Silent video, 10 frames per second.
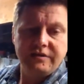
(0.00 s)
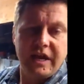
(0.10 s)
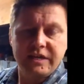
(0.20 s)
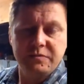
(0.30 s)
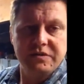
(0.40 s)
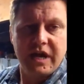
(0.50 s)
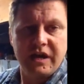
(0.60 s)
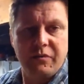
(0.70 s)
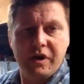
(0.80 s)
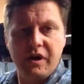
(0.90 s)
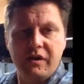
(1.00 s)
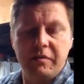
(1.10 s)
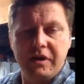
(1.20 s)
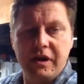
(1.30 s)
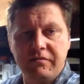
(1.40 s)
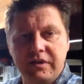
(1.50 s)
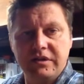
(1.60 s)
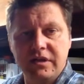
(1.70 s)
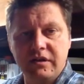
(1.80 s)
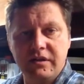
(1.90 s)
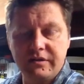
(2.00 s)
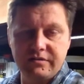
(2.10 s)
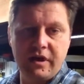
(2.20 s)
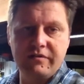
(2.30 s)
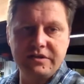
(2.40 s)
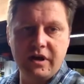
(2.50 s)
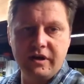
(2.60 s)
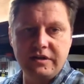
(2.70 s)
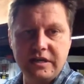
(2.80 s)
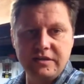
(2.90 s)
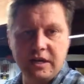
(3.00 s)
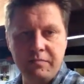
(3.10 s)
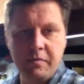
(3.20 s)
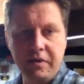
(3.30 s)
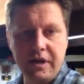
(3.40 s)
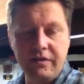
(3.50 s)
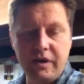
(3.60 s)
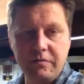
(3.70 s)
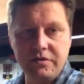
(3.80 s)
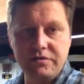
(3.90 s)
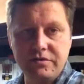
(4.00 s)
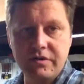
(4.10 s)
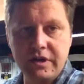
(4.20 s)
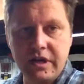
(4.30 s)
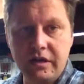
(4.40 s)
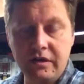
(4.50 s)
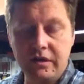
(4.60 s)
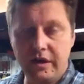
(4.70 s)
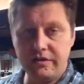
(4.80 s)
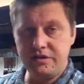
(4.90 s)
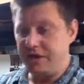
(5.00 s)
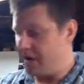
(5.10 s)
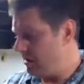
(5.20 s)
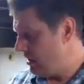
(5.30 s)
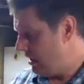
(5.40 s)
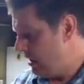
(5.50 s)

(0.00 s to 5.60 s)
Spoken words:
Taste was kind of weird. I mean, it's obviously not going to taste like a pumpkin ale that I'm used to drinking this year,